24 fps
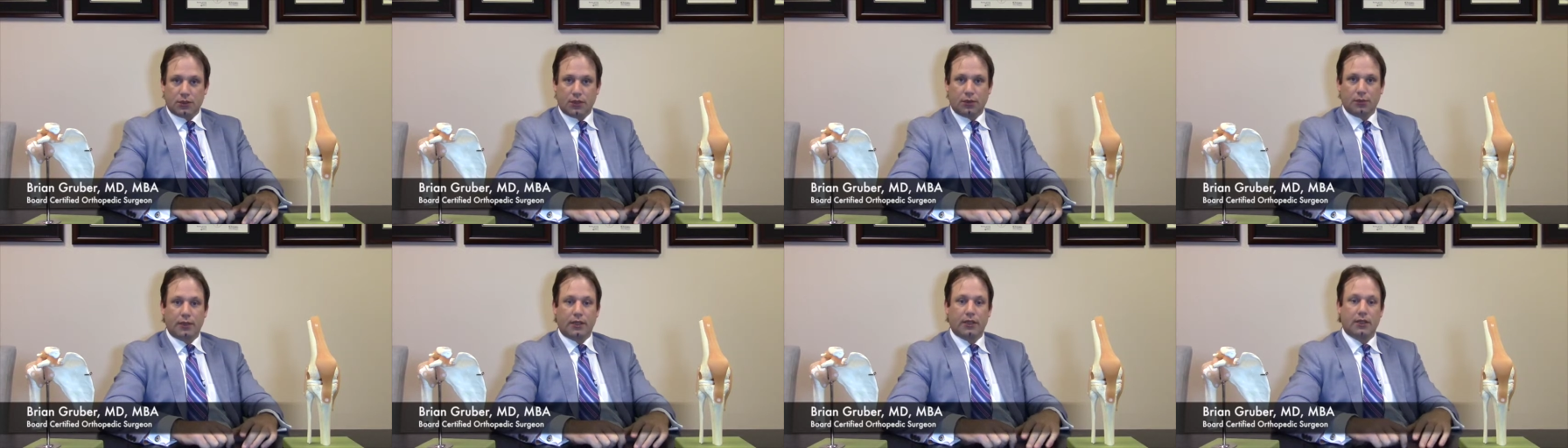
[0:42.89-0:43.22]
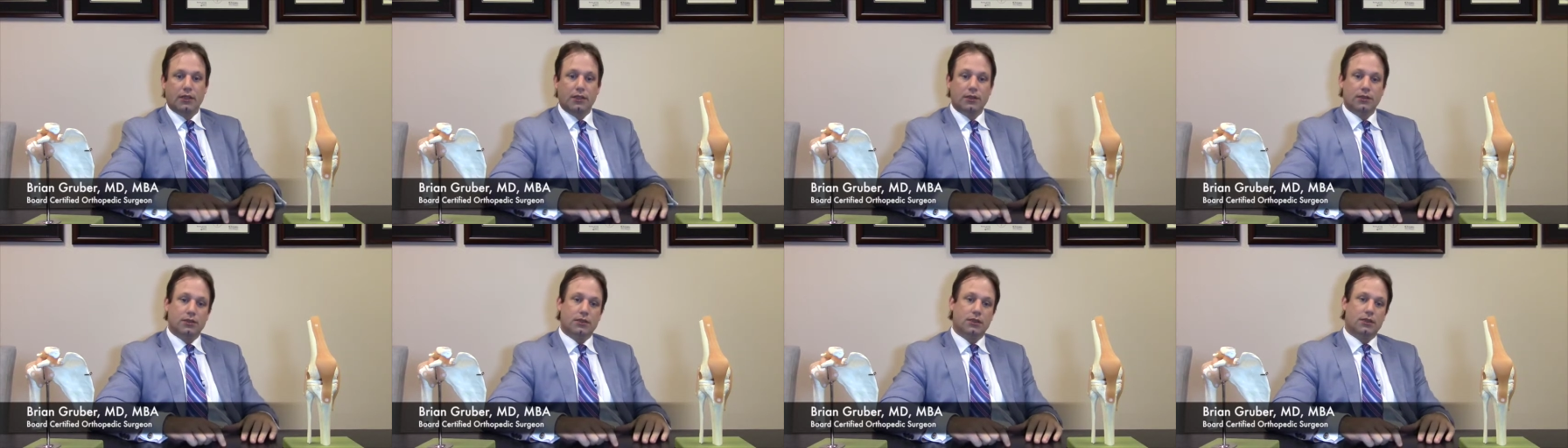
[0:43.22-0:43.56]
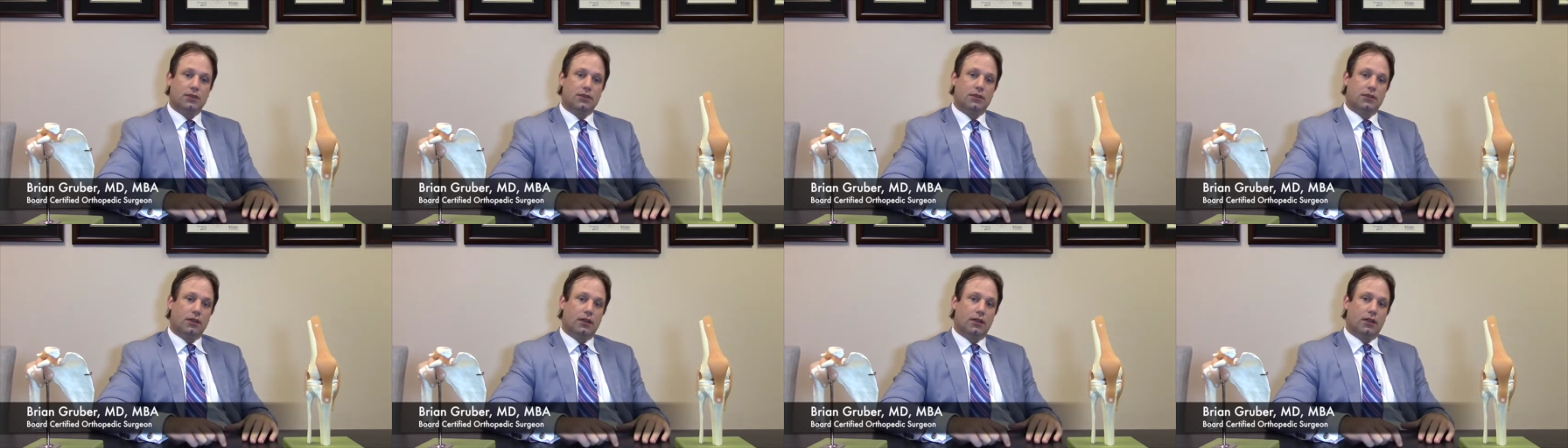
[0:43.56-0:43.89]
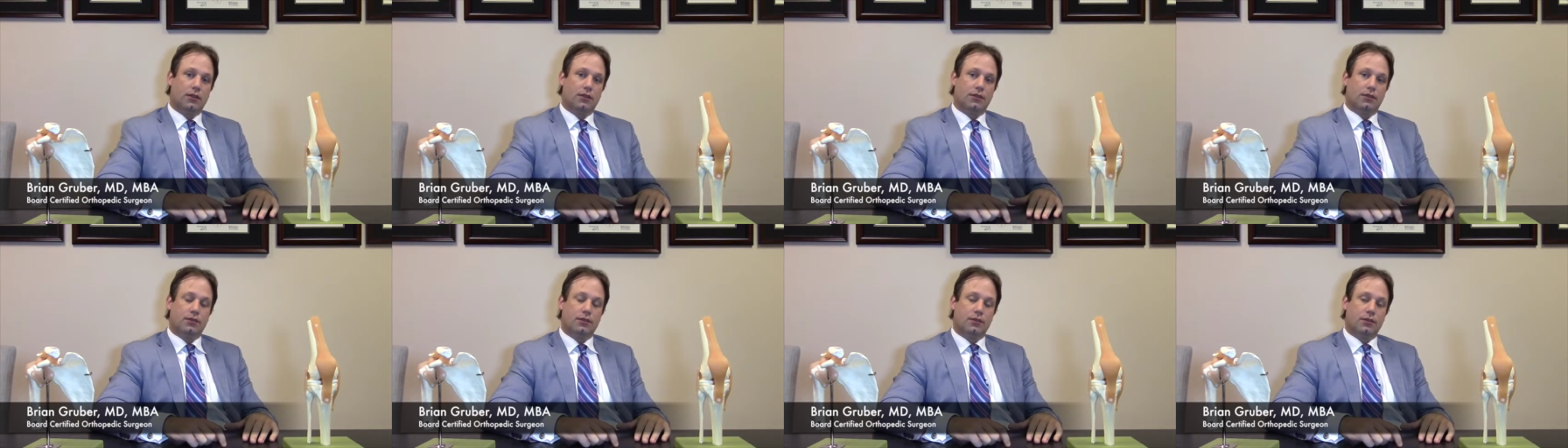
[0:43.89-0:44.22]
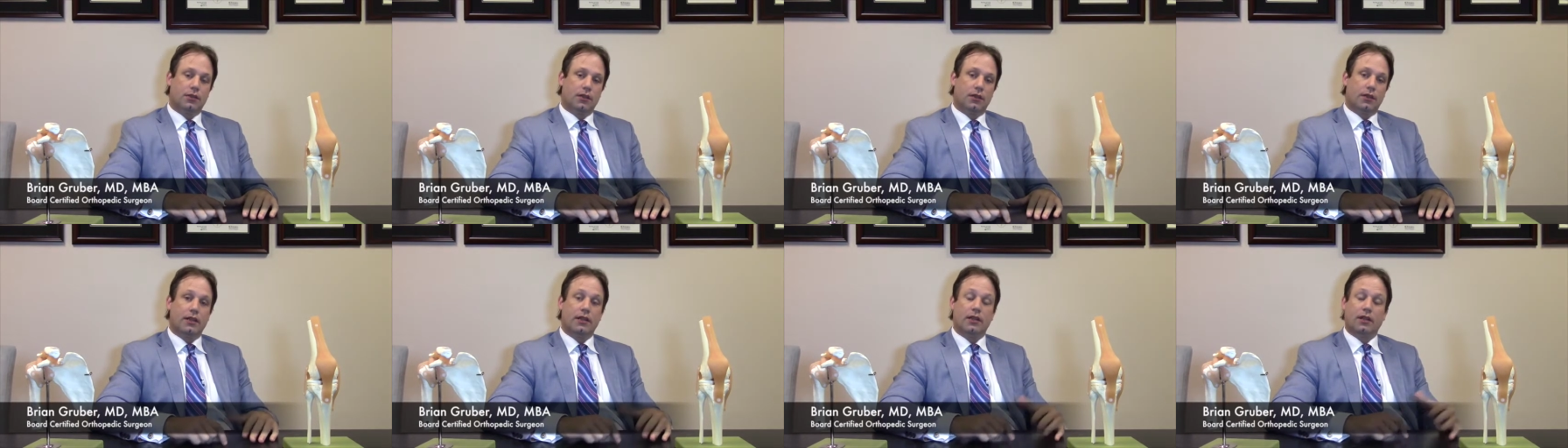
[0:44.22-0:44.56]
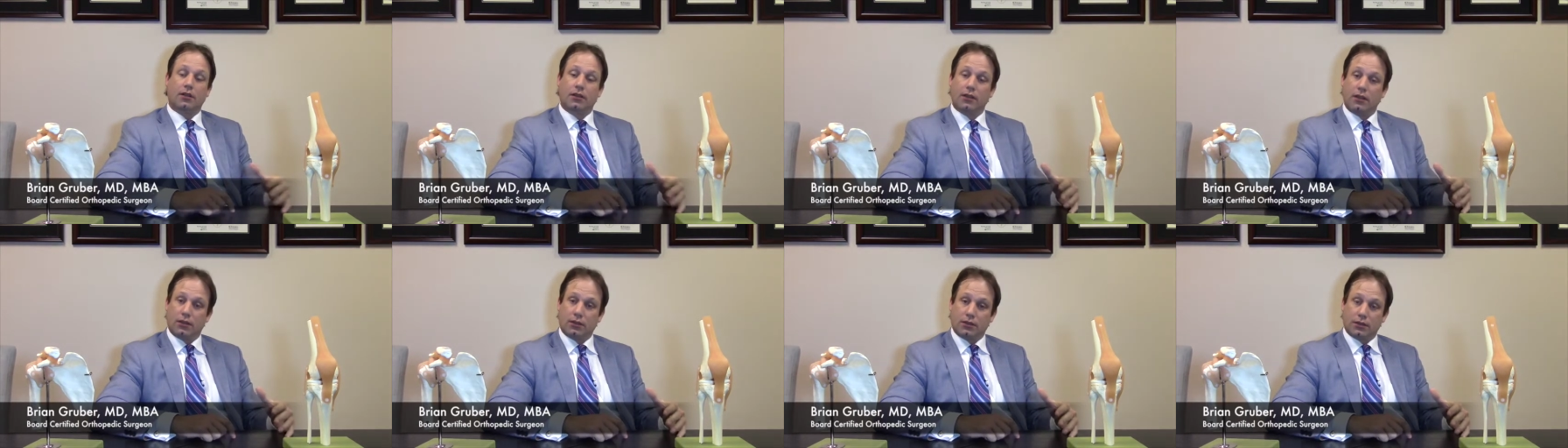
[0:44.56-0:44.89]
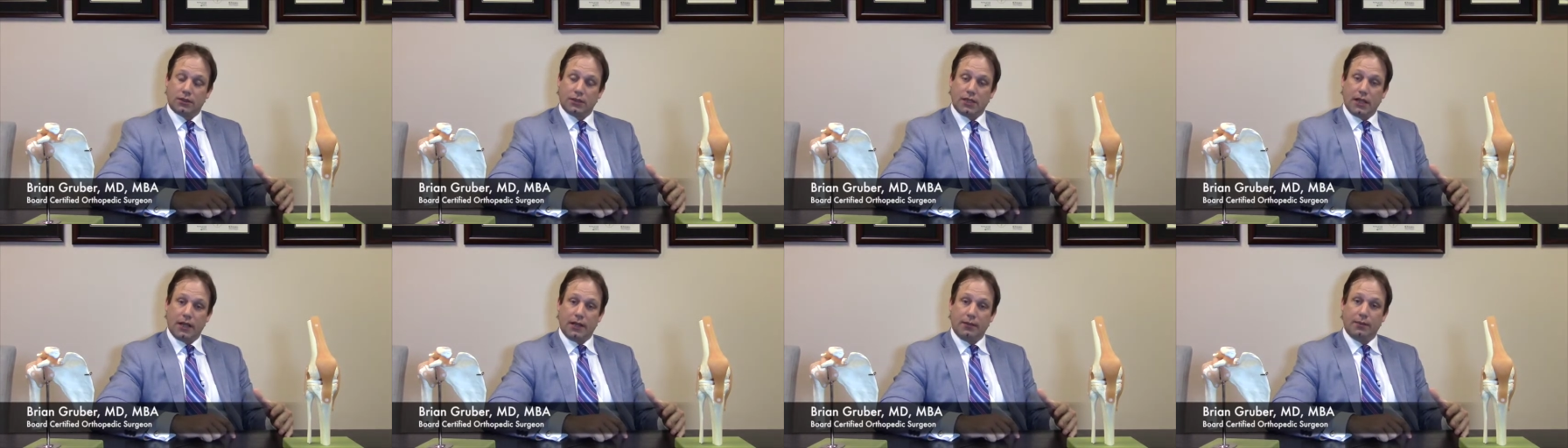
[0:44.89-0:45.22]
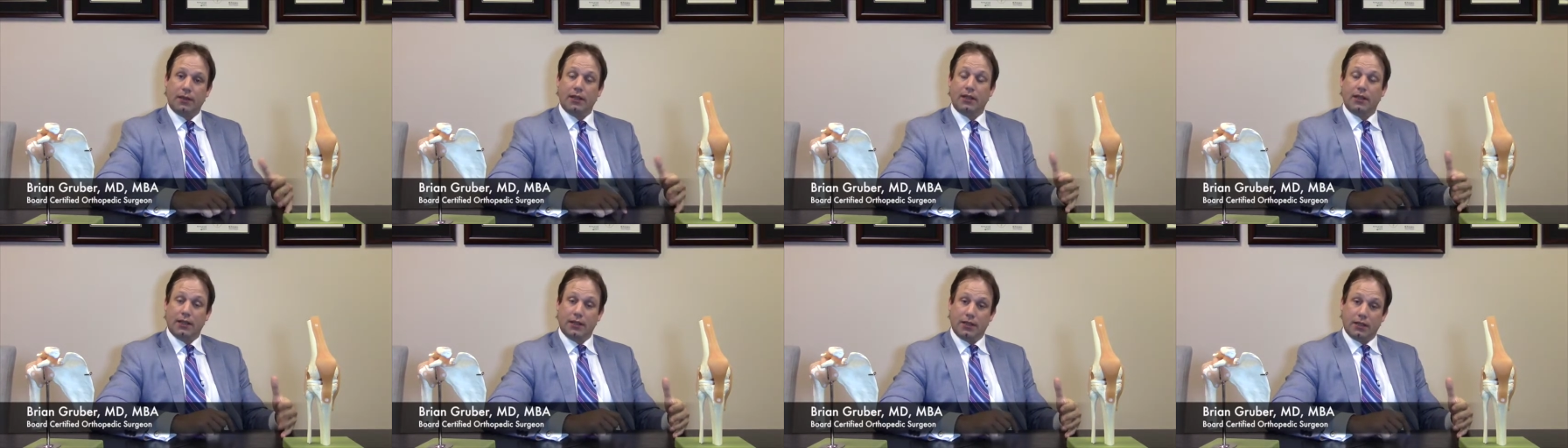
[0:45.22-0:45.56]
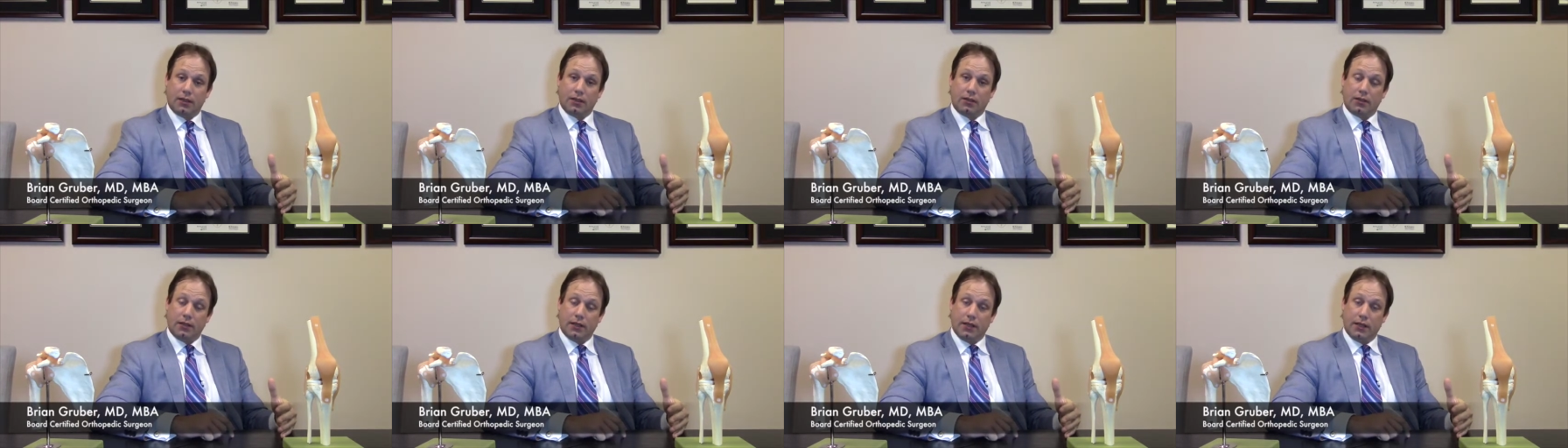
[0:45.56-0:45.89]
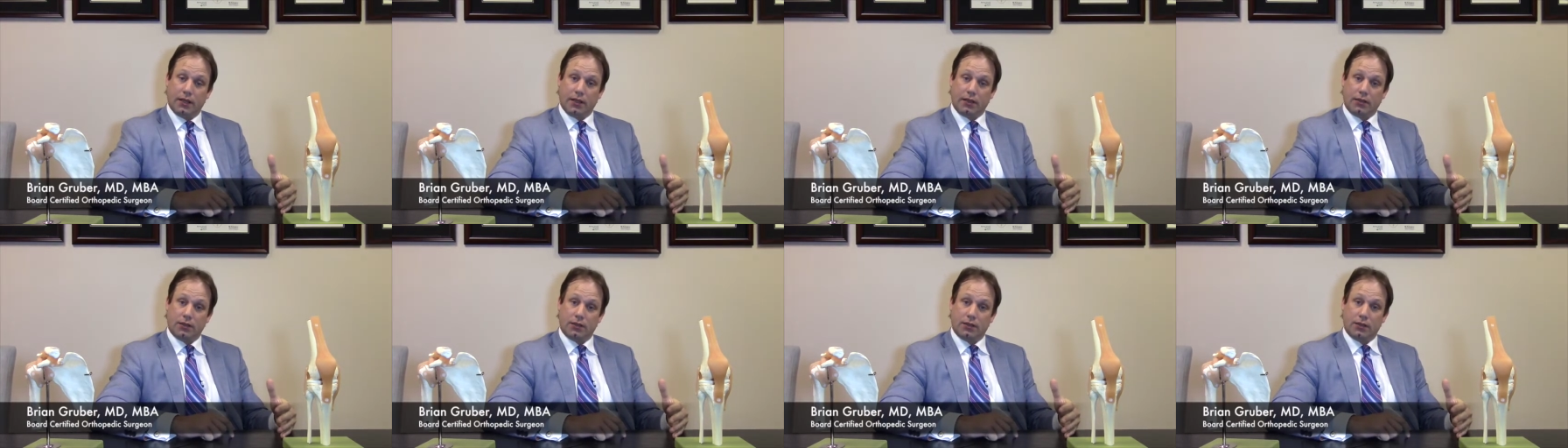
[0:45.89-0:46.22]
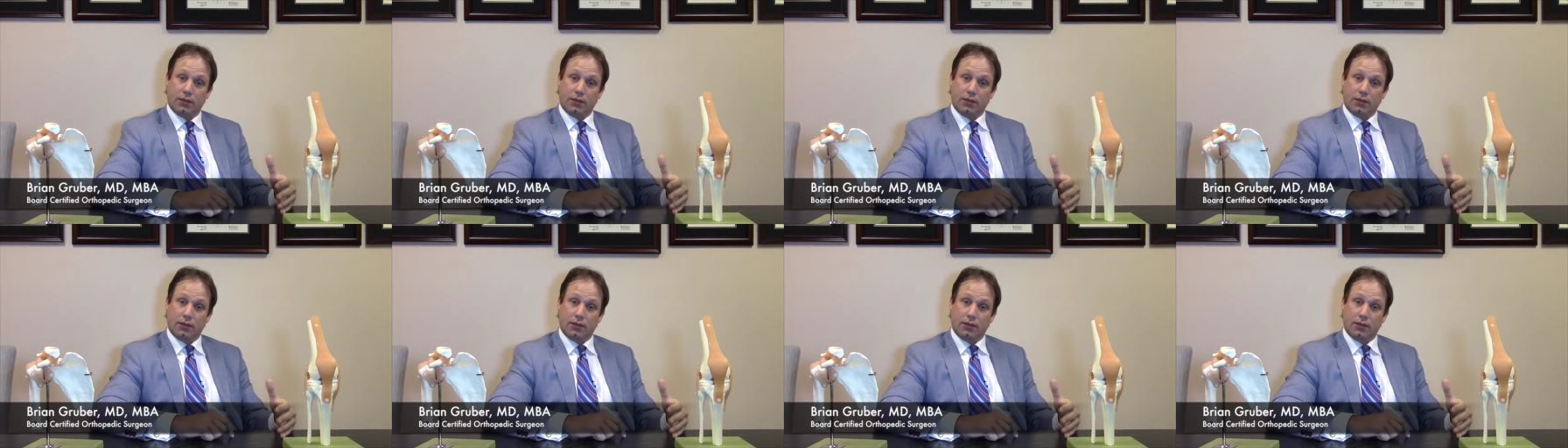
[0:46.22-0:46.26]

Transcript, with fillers: Uh, we can use it uh, uh in the clinical setting, meaning in the clinic,